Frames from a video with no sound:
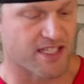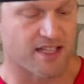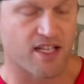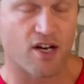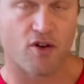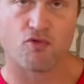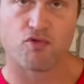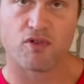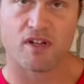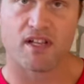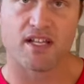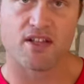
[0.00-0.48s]
and
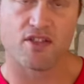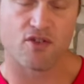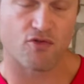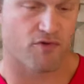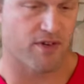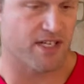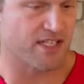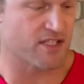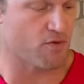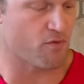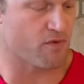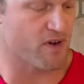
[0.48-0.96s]
they're really the
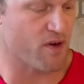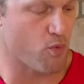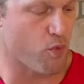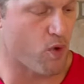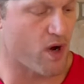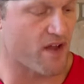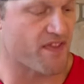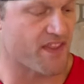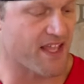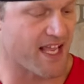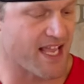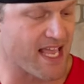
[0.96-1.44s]
reason we
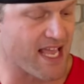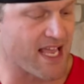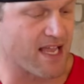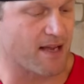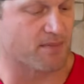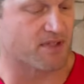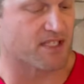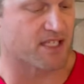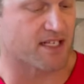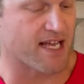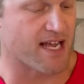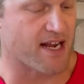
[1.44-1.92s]
won the
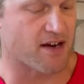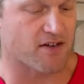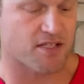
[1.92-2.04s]
game today.